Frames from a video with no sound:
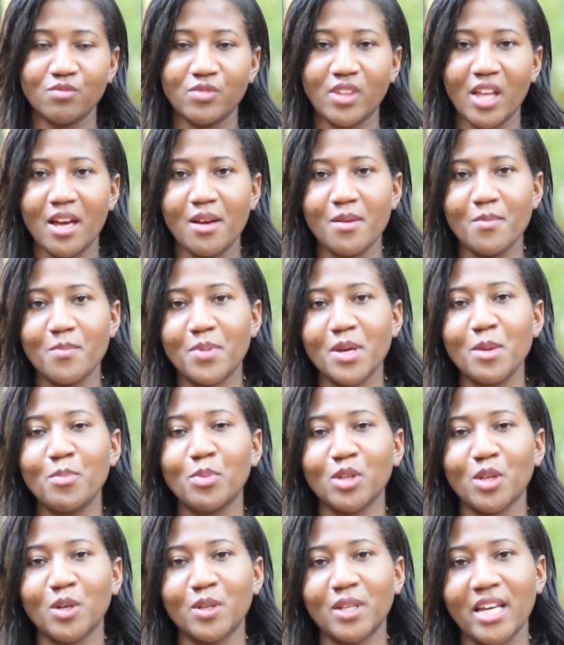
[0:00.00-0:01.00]
that
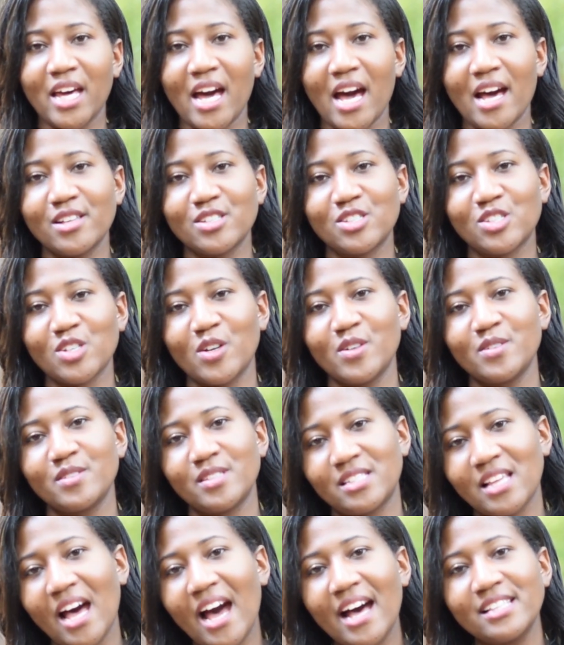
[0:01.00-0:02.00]
people only got certain
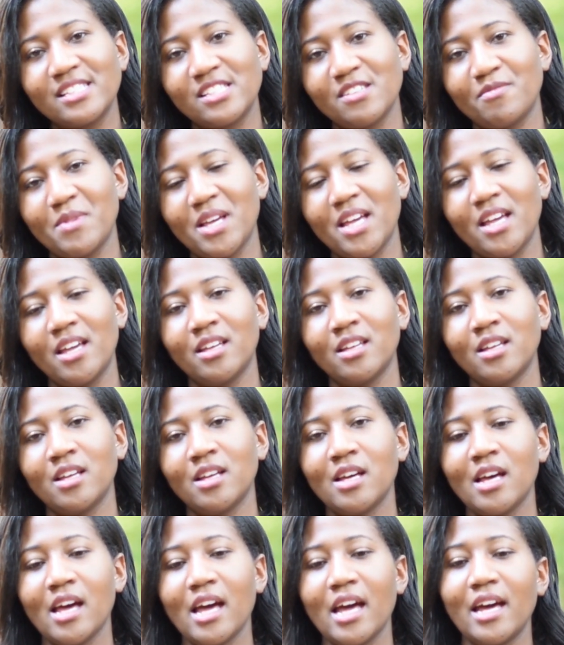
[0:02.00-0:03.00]
sides of me,
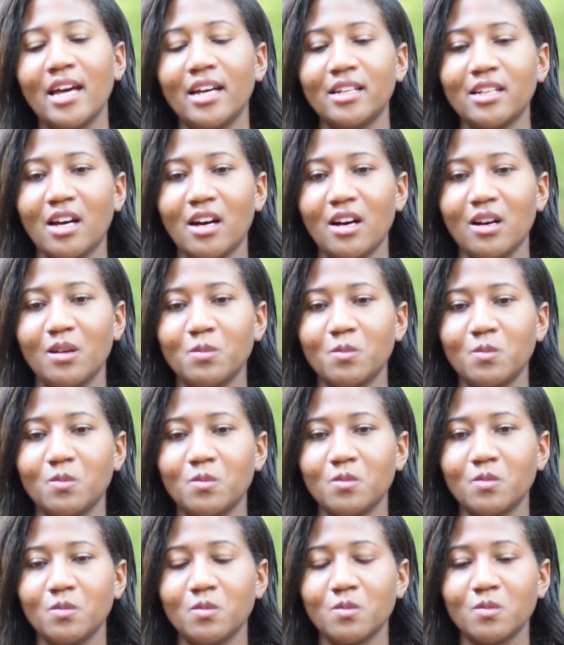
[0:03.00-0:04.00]
and
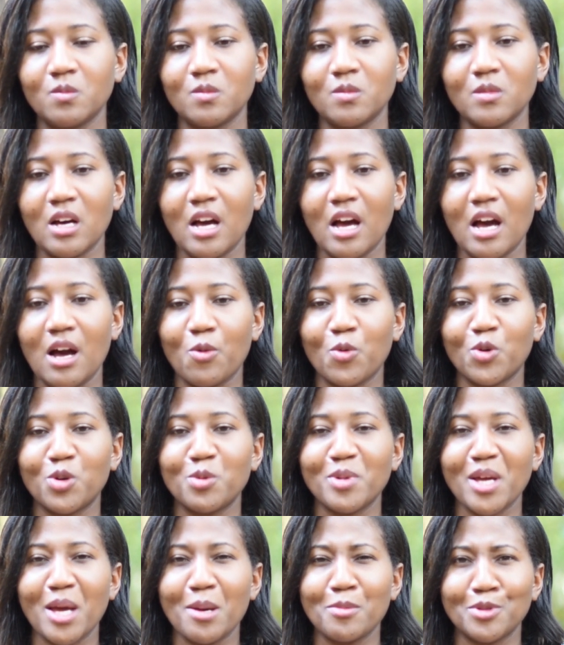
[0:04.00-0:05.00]
I want to
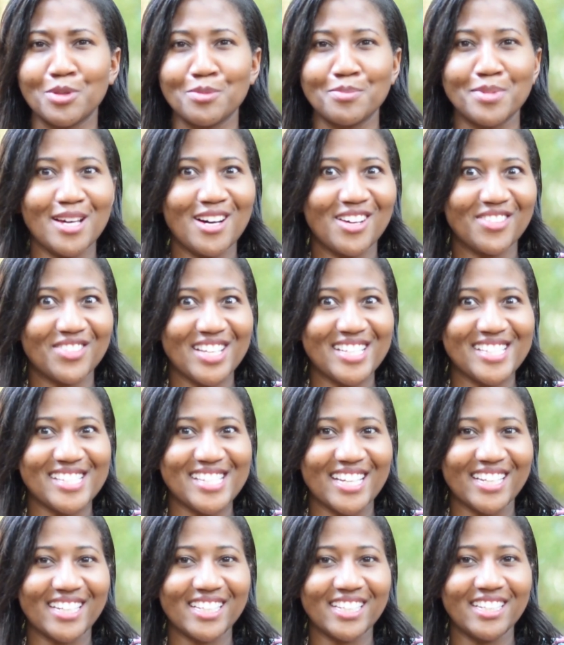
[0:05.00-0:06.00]
be able to be
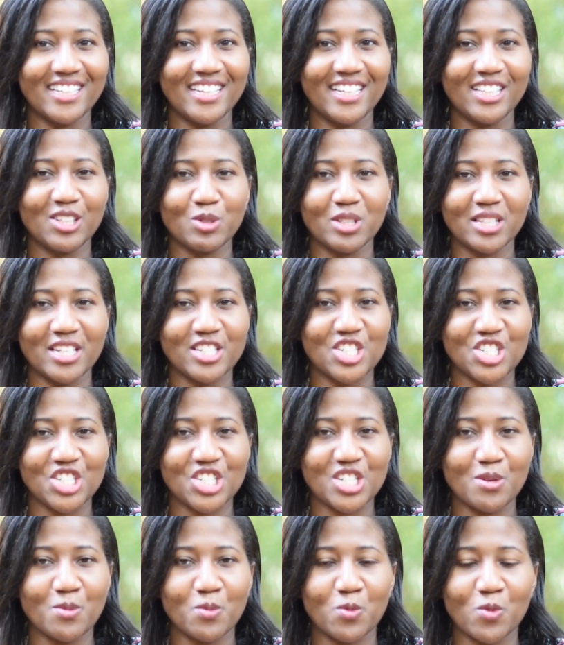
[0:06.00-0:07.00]
authentic in a
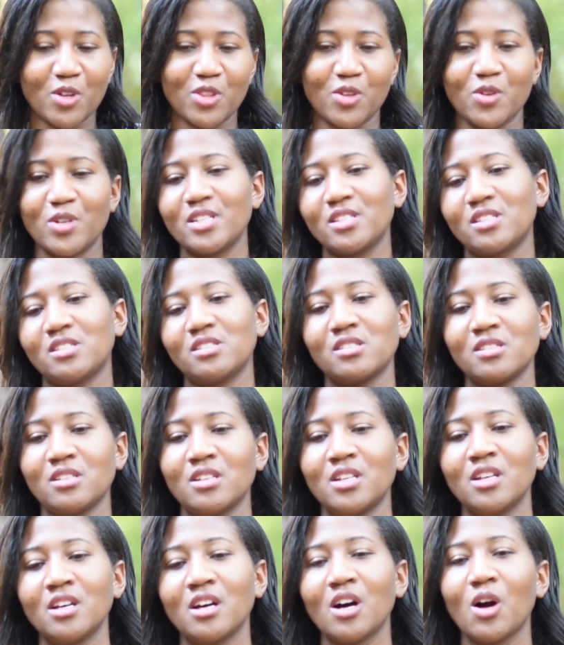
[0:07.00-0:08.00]
relationship, whether it's
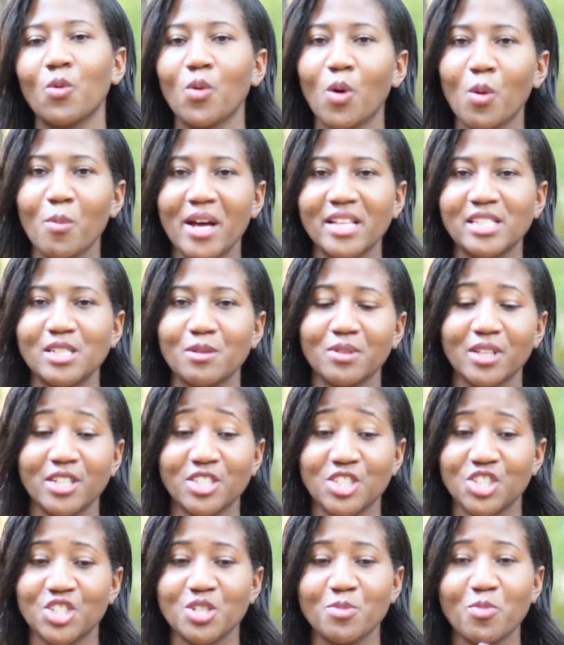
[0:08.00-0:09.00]
a romantic
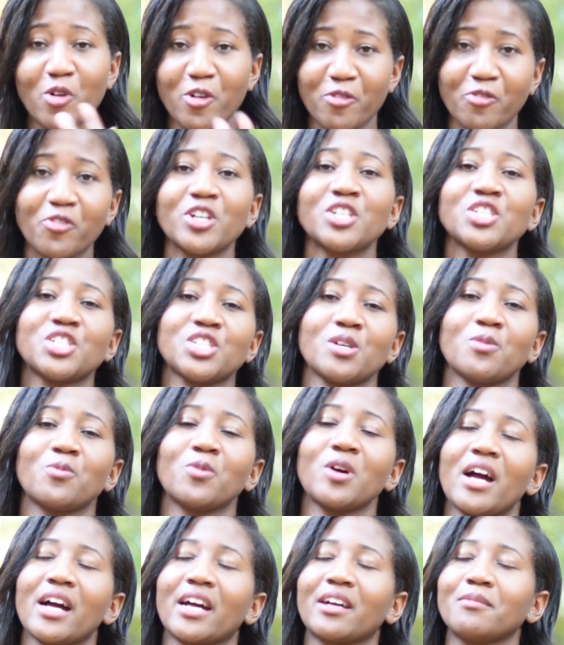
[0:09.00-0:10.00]
relationship or a friendship,
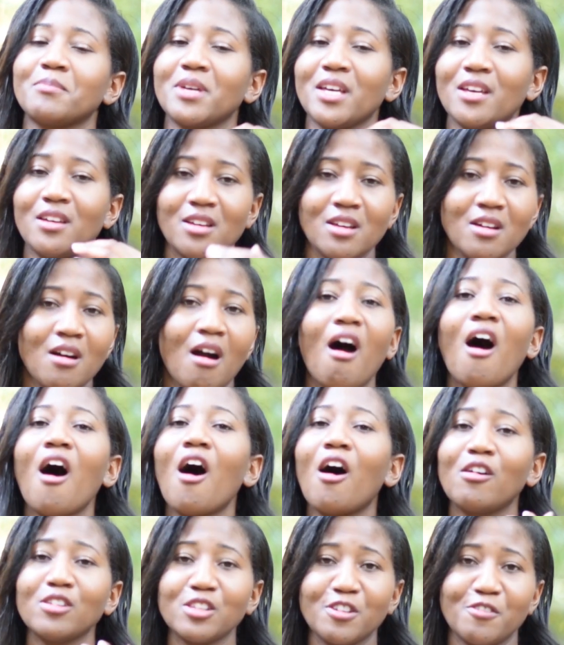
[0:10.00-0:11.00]
I can be
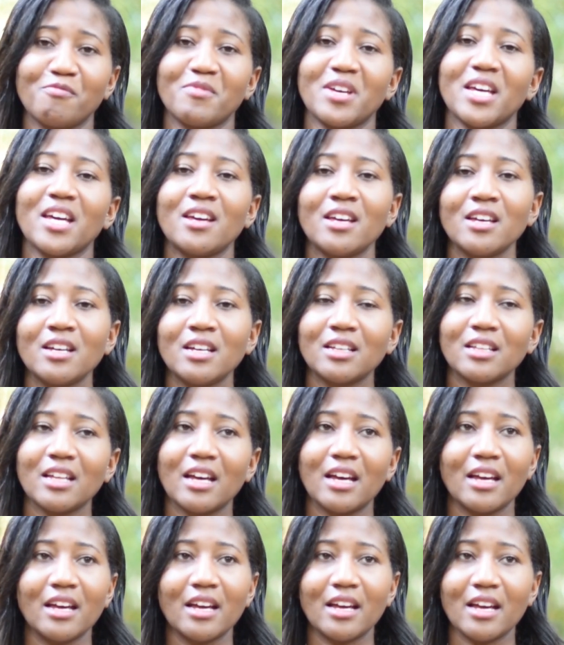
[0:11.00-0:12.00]
all of me.
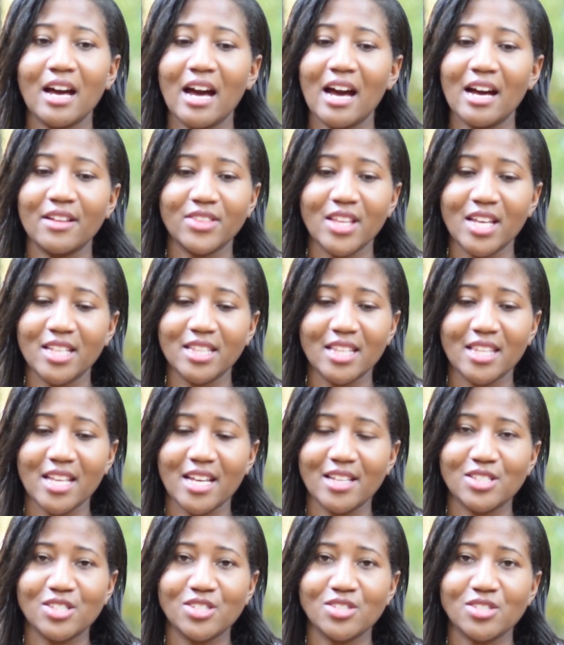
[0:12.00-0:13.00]
Like, I think that
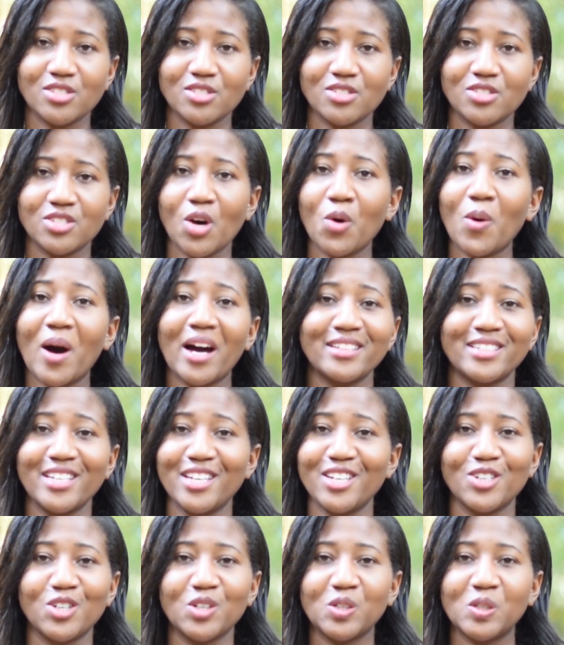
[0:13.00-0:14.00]
that's so
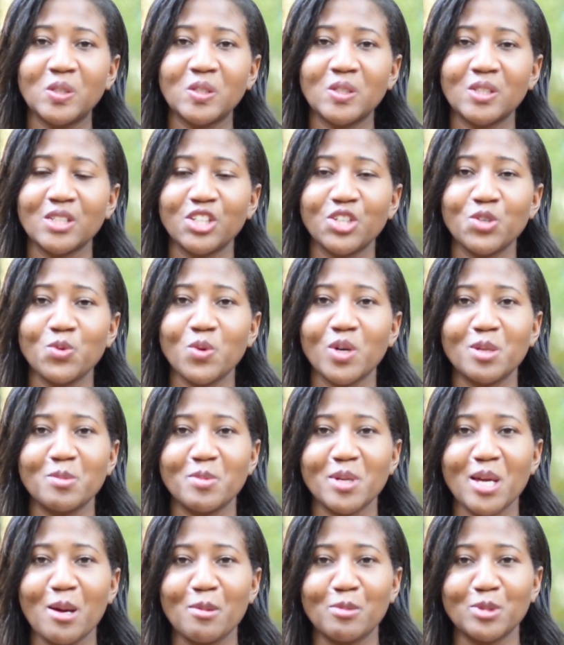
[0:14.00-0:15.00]
ideal. You want to
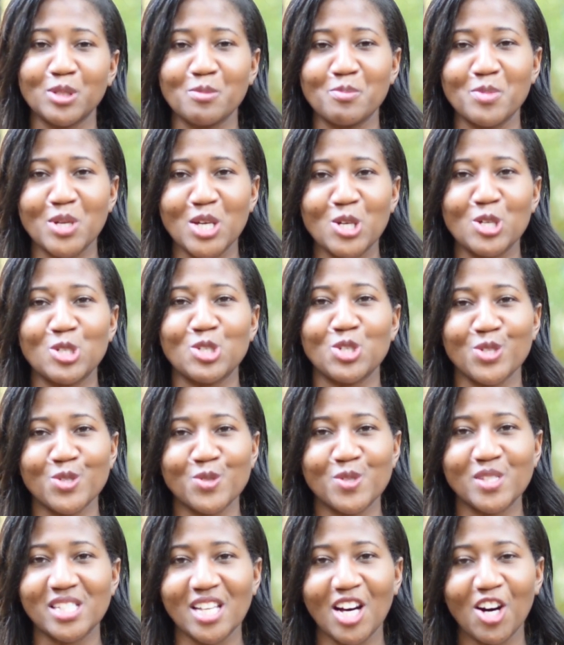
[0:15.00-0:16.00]
be able to be your
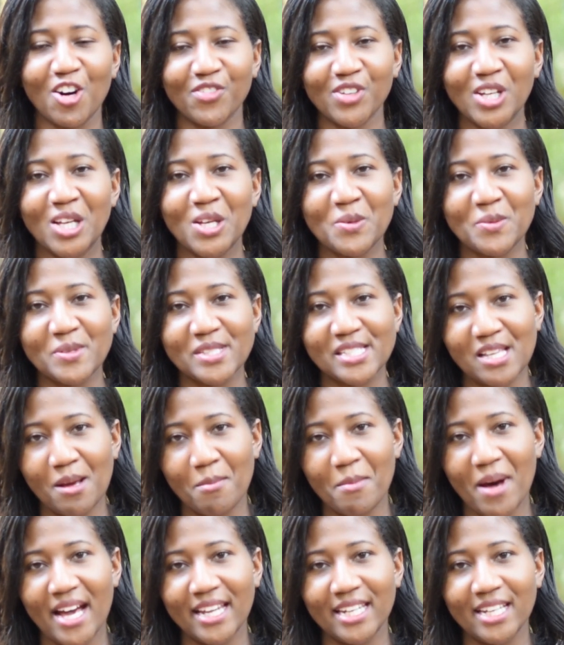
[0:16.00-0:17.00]
true self with
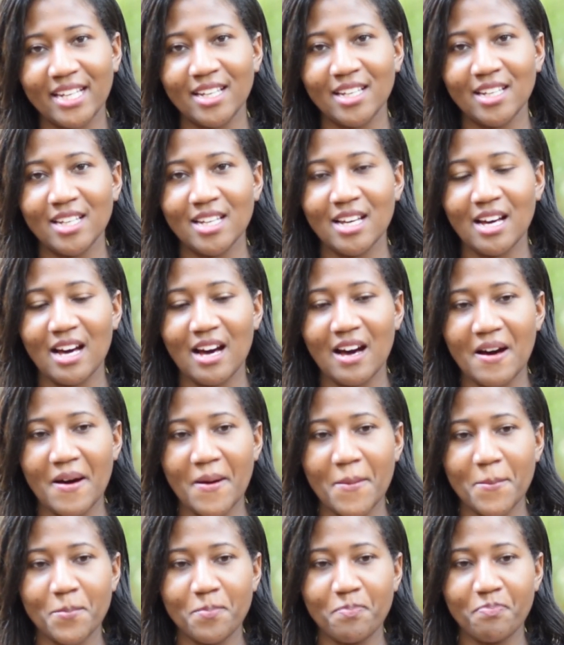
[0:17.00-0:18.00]
somebody,
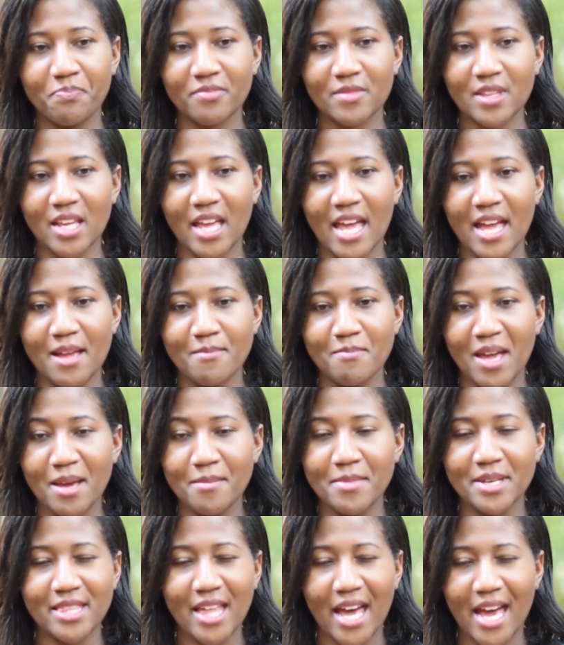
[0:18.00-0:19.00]
and
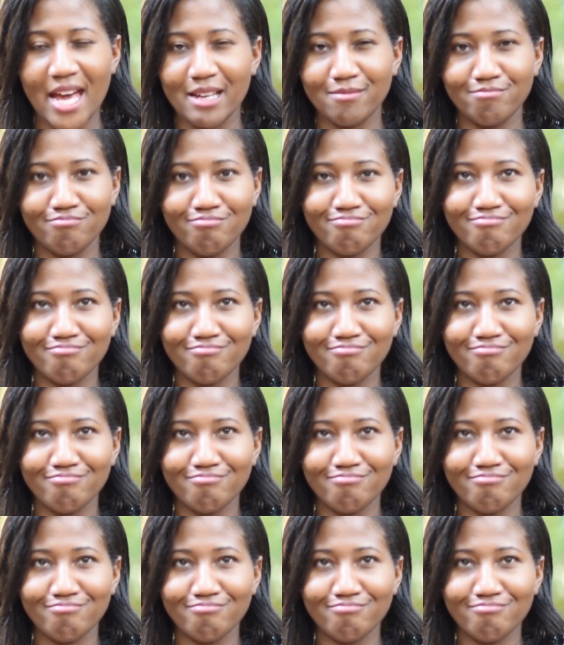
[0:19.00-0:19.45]
maybe that